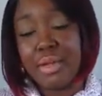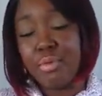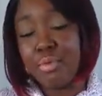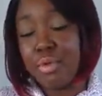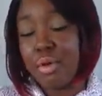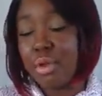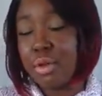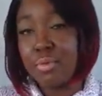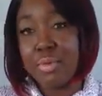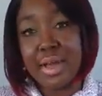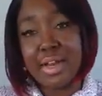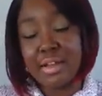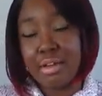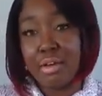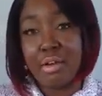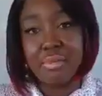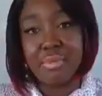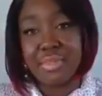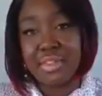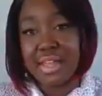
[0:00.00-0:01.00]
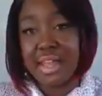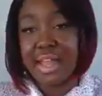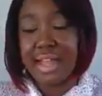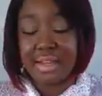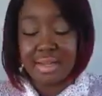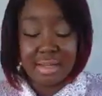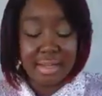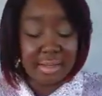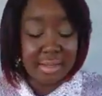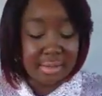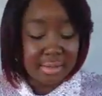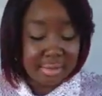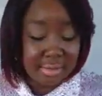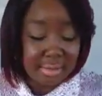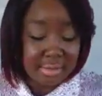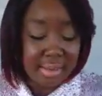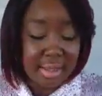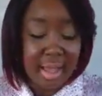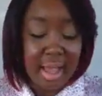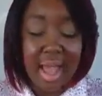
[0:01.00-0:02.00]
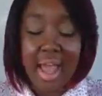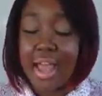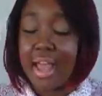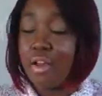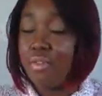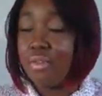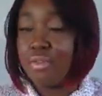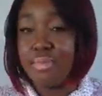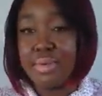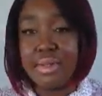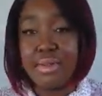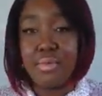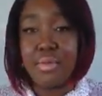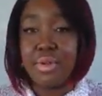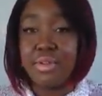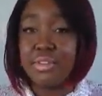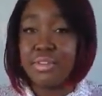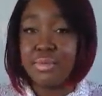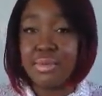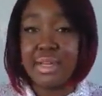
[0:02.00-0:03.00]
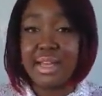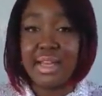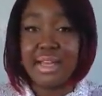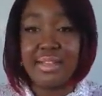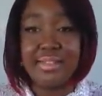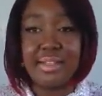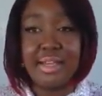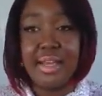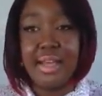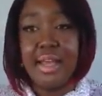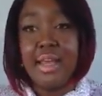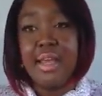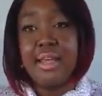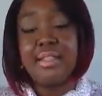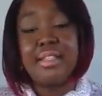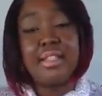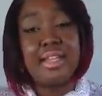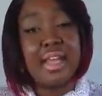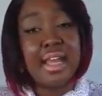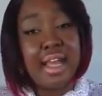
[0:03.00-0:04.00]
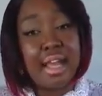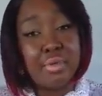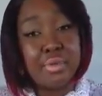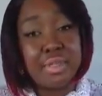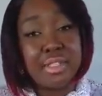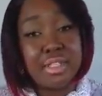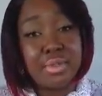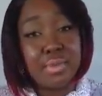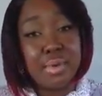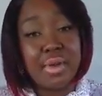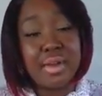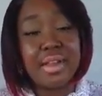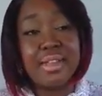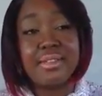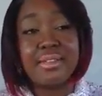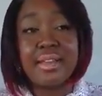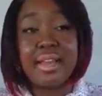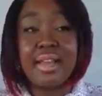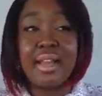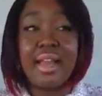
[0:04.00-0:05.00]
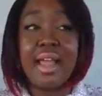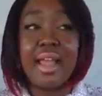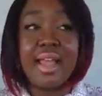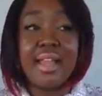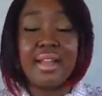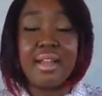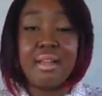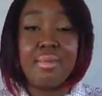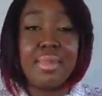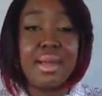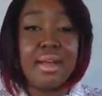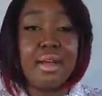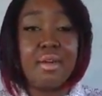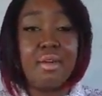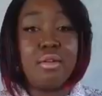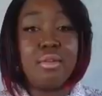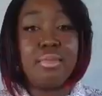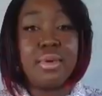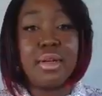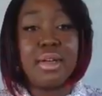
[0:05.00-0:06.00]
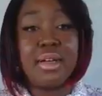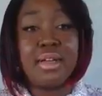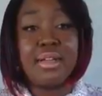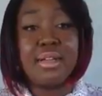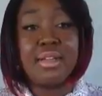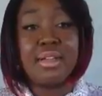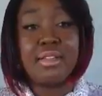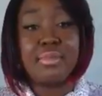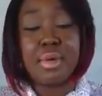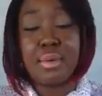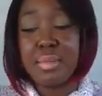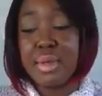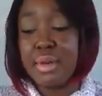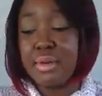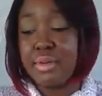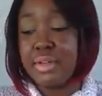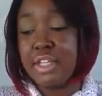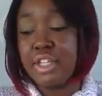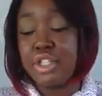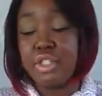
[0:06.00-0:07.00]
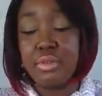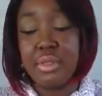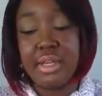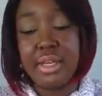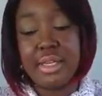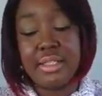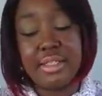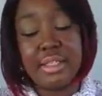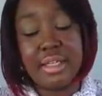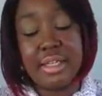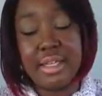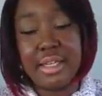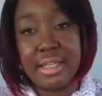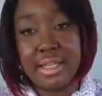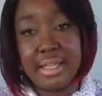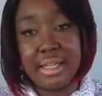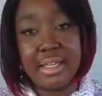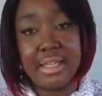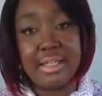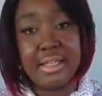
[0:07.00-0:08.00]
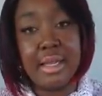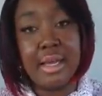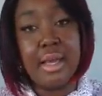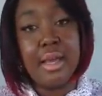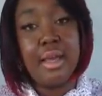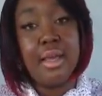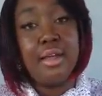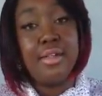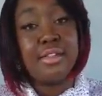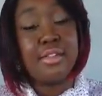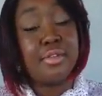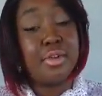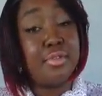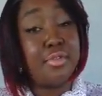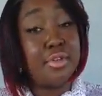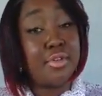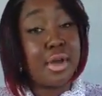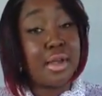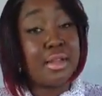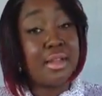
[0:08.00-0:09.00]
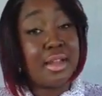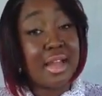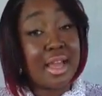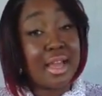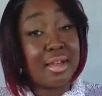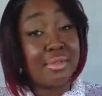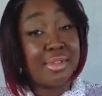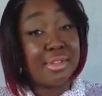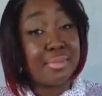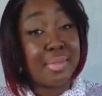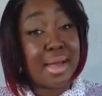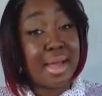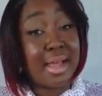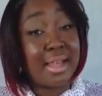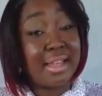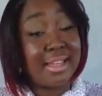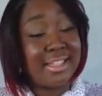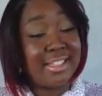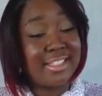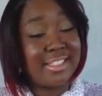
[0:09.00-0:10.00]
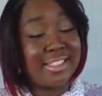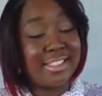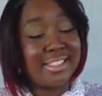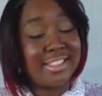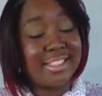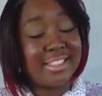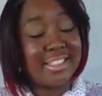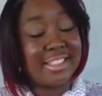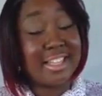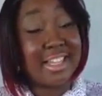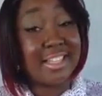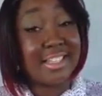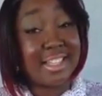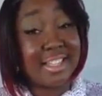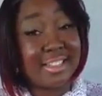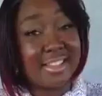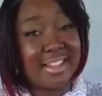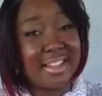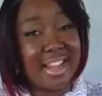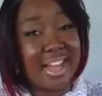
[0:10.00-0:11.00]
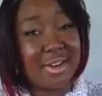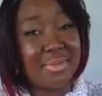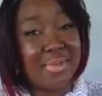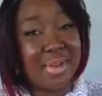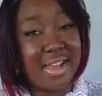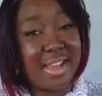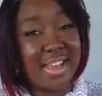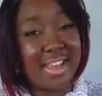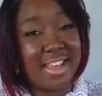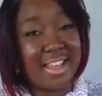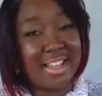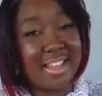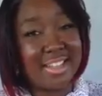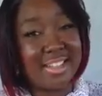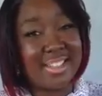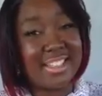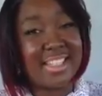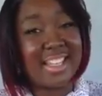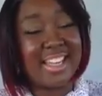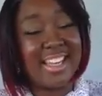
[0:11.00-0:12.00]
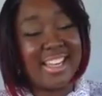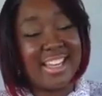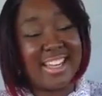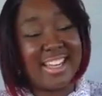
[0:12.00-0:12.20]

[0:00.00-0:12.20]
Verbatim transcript: rolling right along with that, I only been to work three days. Today I went to work and sadly I had to come back home because my medical issue kicked in again. So even though I look like I'm smiling, that's because of a lot of painkillers.